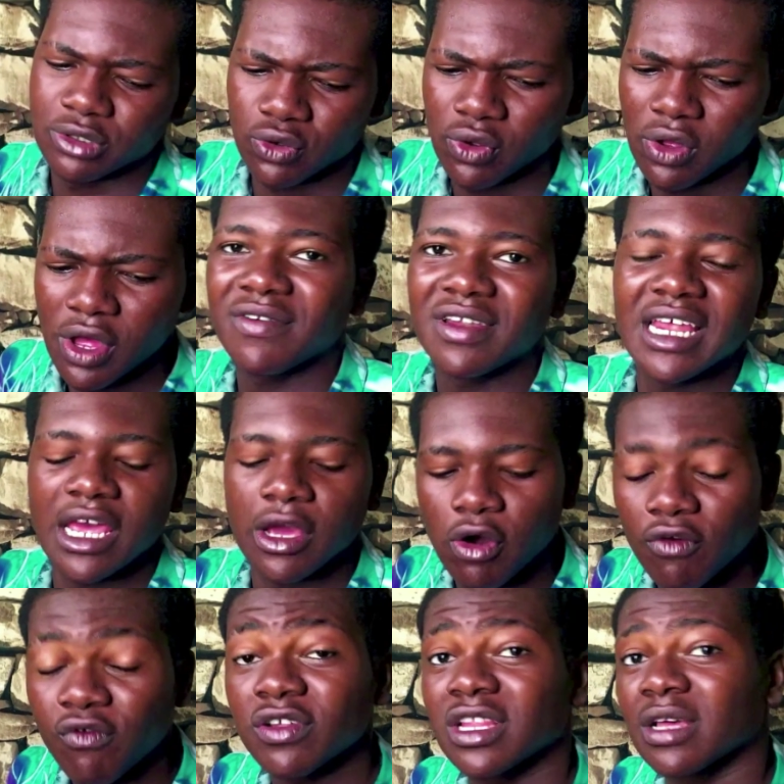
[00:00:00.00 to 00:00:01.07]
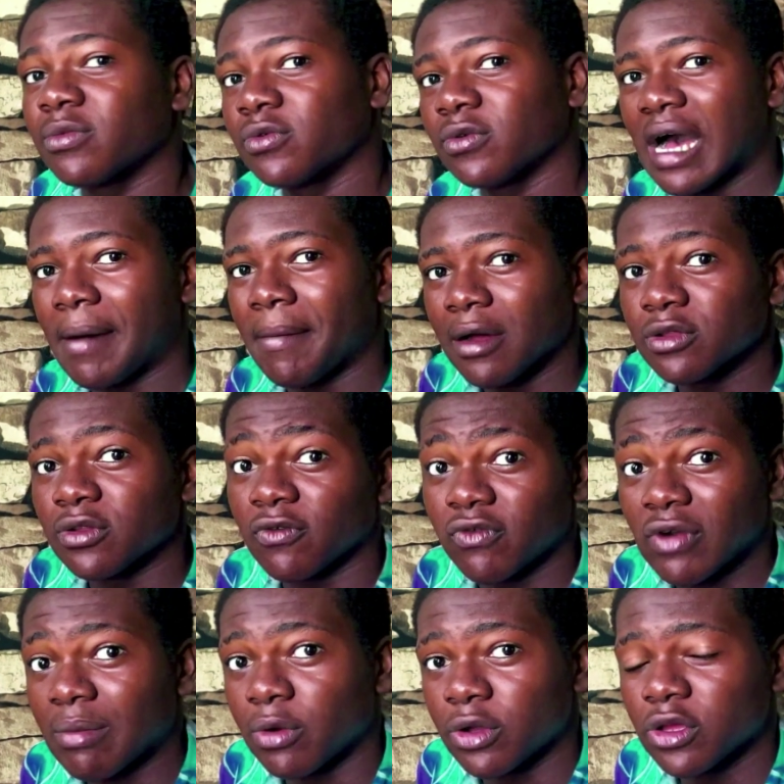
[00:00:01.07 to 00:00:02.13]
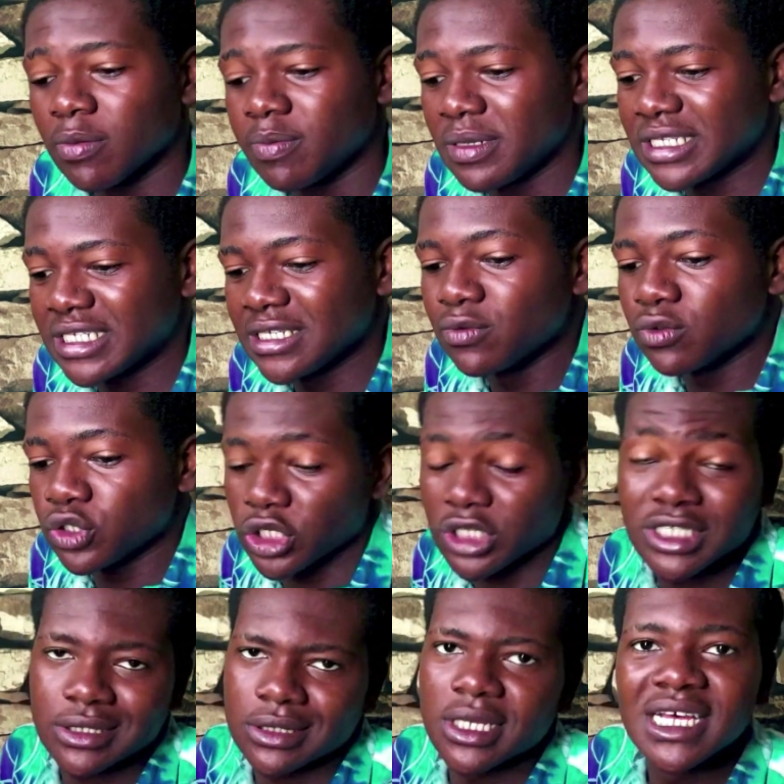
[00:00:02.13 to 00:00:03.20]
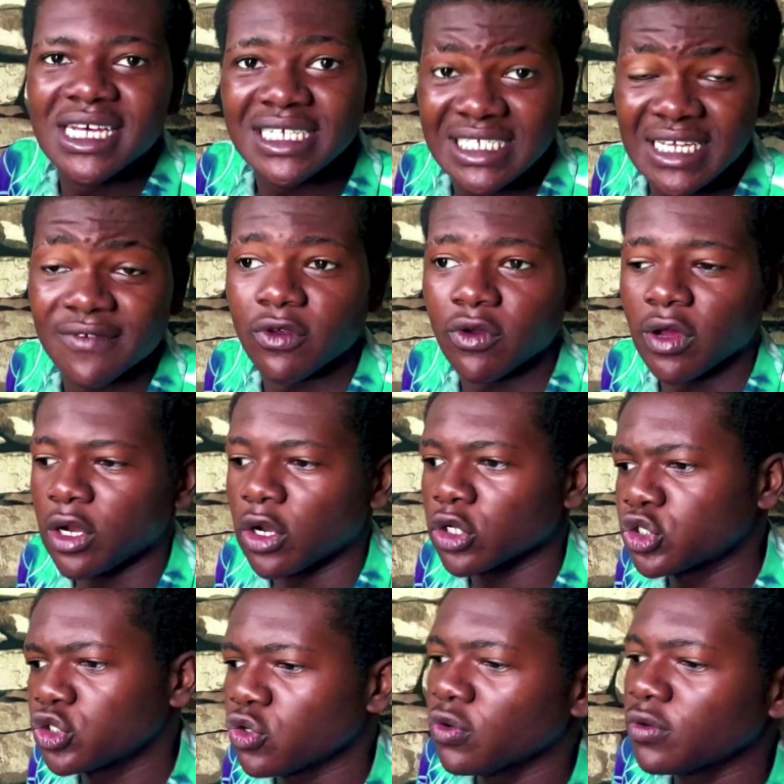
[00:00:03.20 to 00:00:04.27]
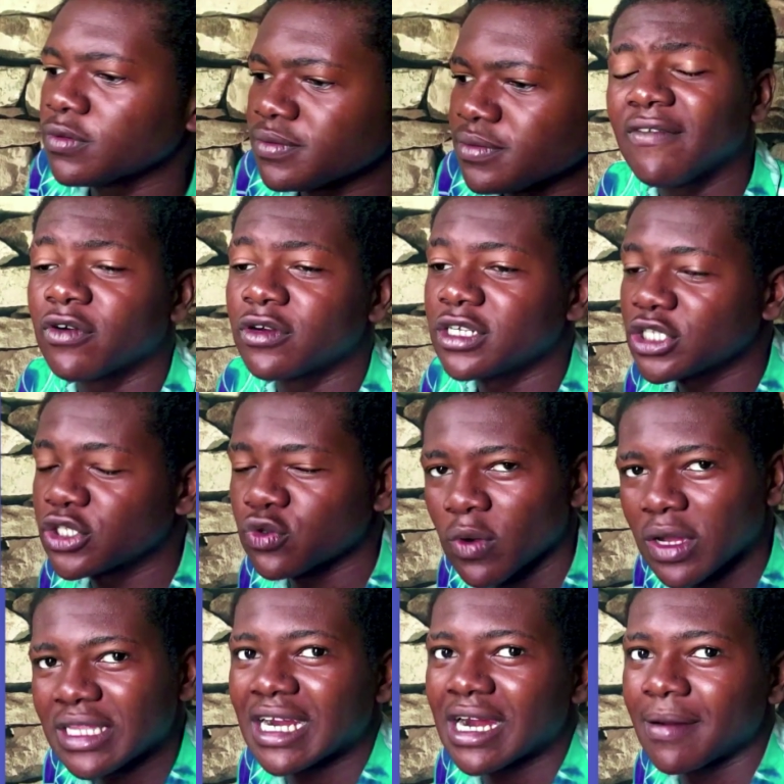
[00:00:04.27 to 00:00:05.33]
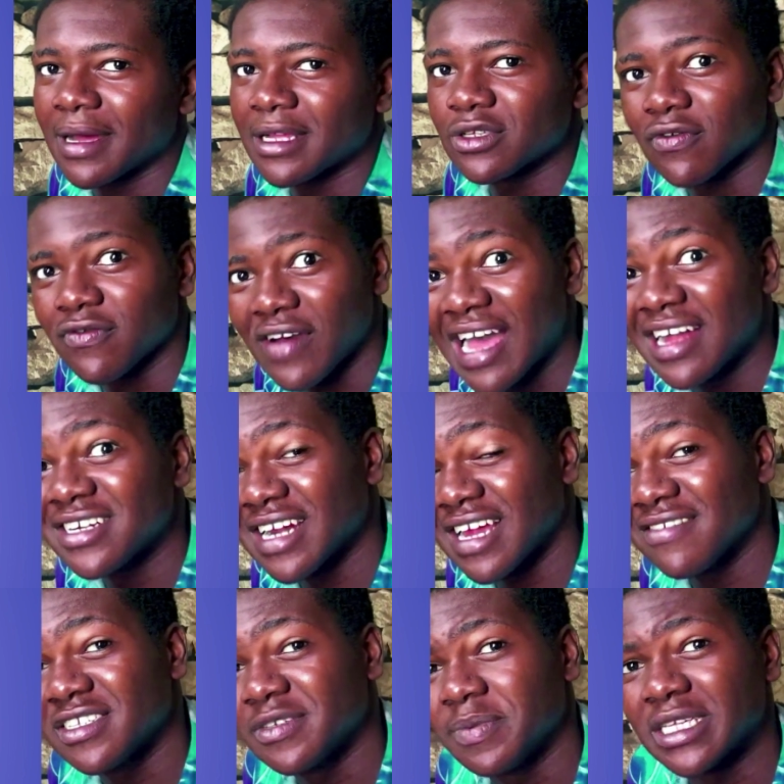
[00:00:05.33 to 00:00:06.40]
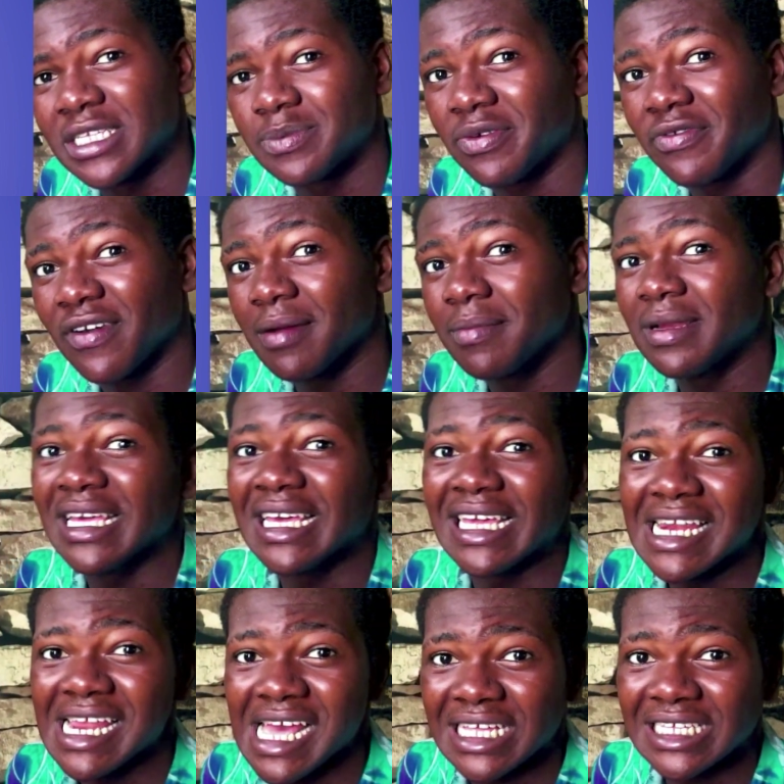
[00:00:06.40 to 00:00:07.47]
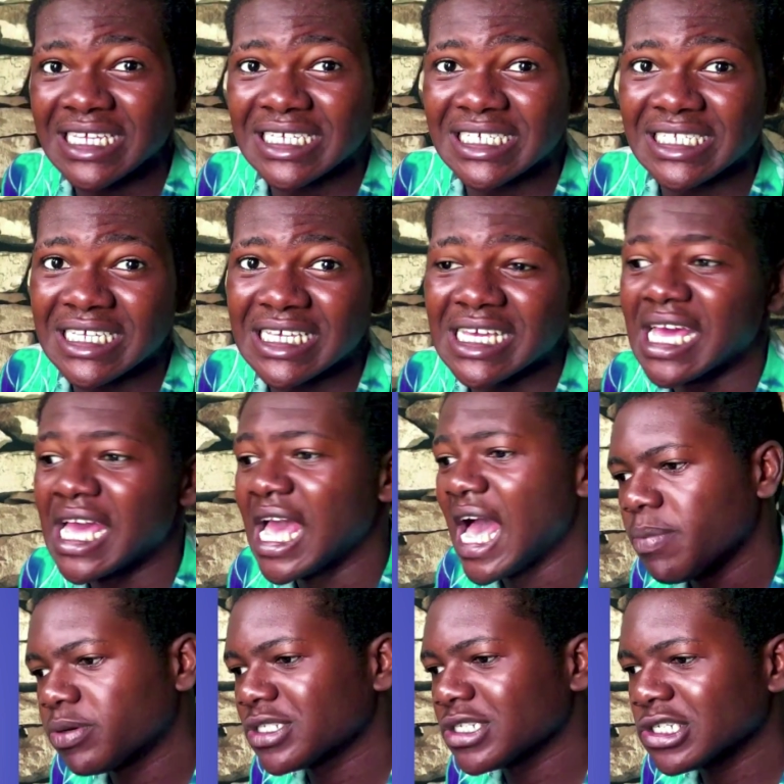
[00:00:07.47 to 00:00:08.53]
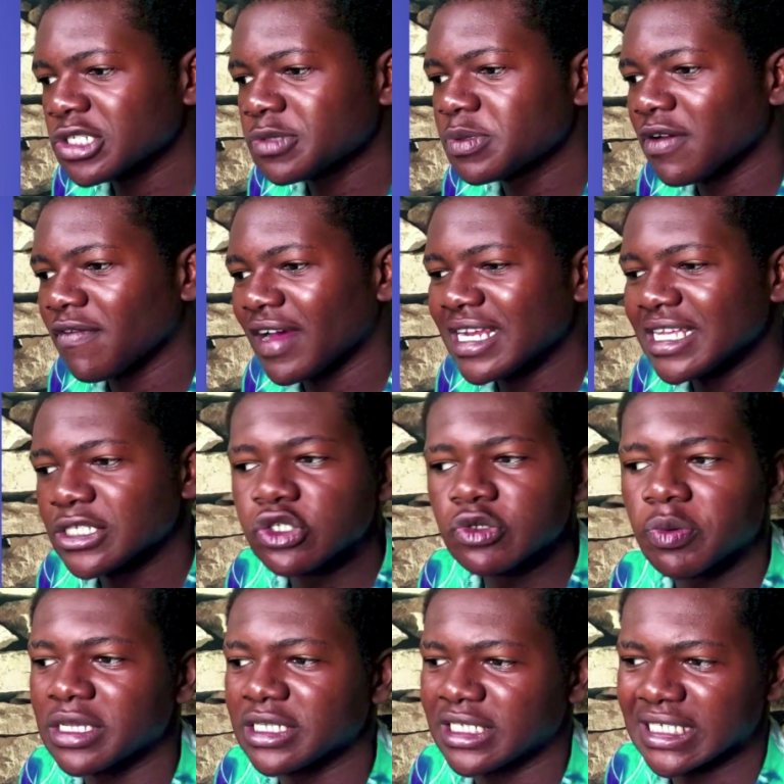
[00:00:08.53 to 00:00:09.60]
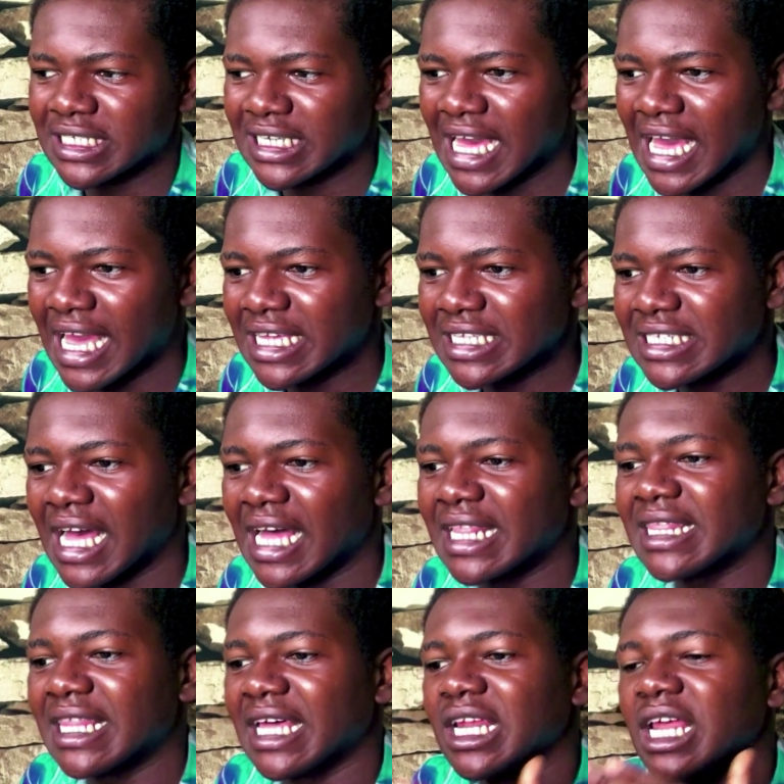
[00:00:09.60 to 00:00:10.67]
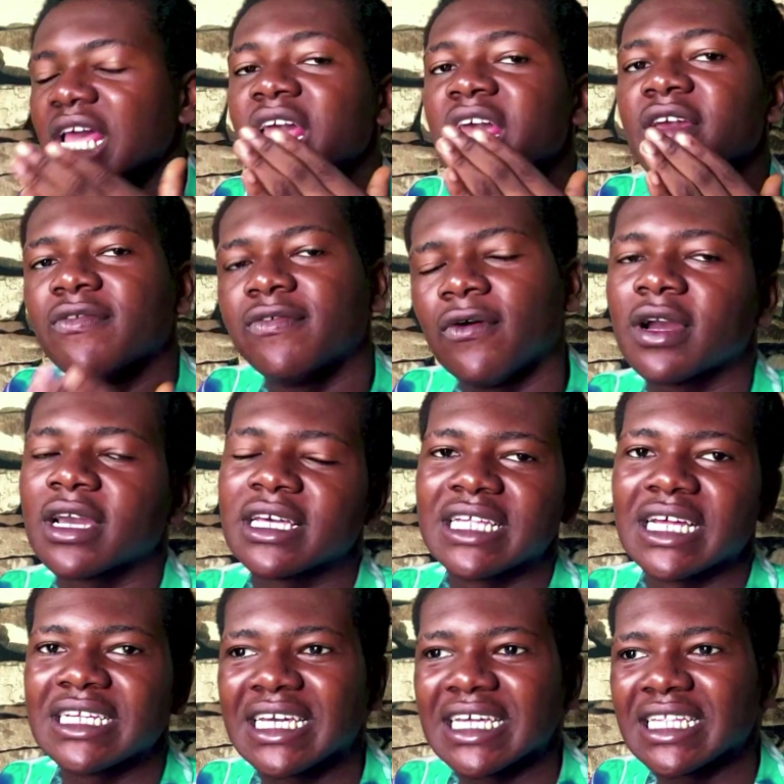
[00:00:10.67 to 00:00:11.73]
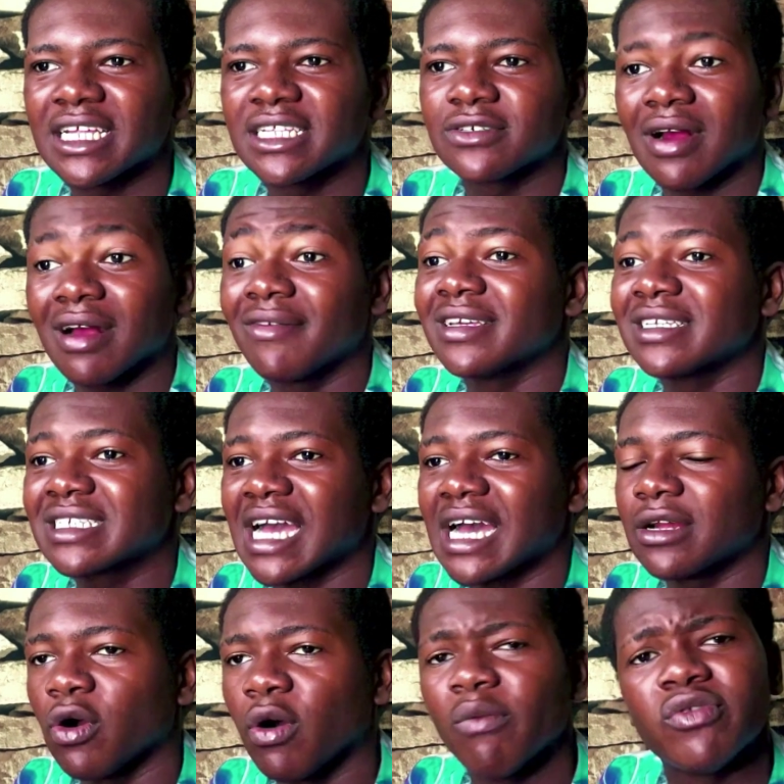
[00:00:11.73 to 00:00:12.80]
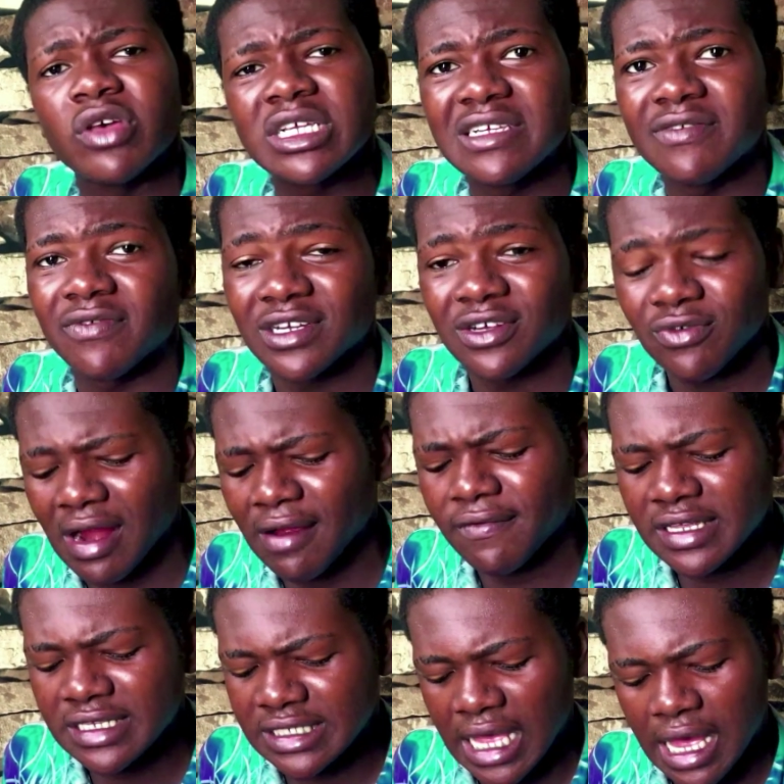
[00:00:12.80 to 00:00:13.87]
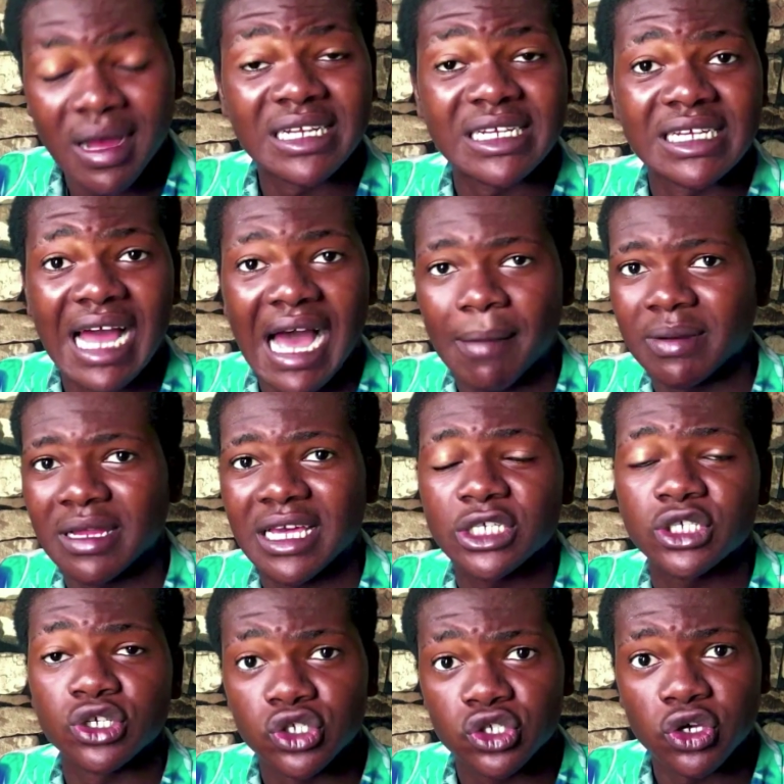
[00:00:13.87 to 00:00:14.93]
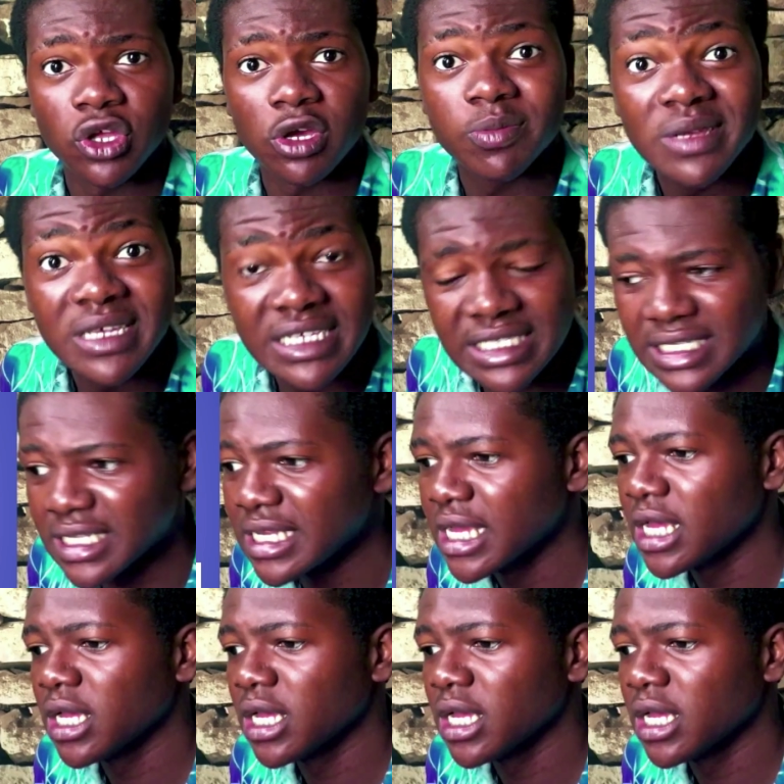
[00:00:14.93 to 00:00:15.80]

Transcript: So having a comfortable amount of RAM on your PC will just save you a lot. So 500 to 1 terabyte of hard drive space, preferably in SSD, a processor speed of at least 2.6 gigahertz, and then a 4 gig dedicated graphics card, obviously for the graphics demanding applications on your PC.